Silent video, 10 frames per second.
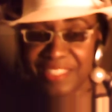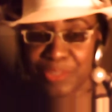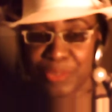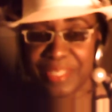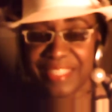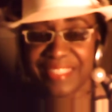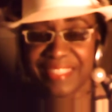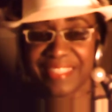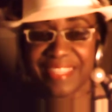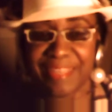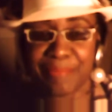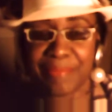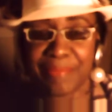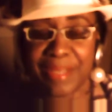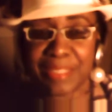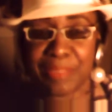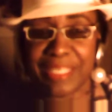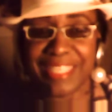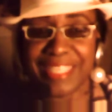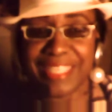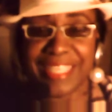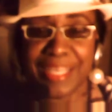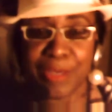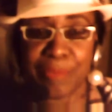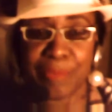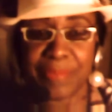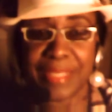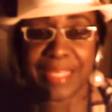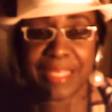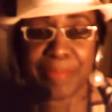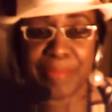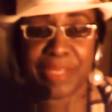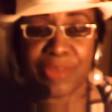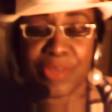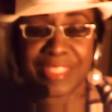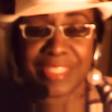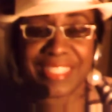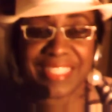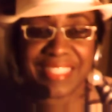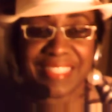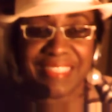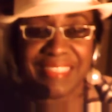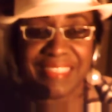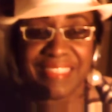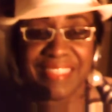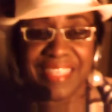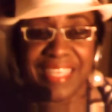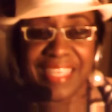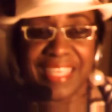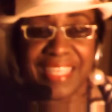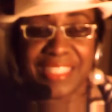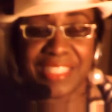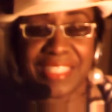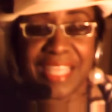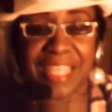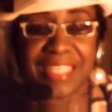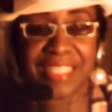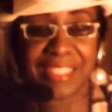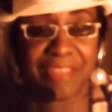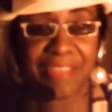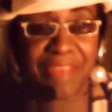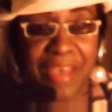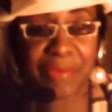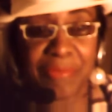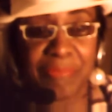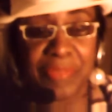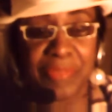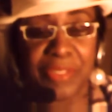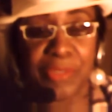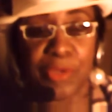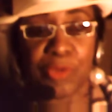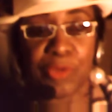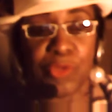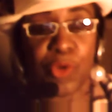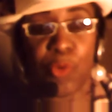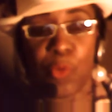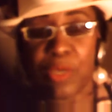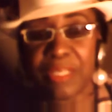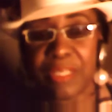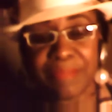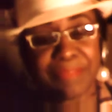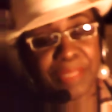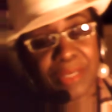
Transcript: do it, then possibly he need help, that he could be a narcissist and just psyched himself out. You don't want him to be a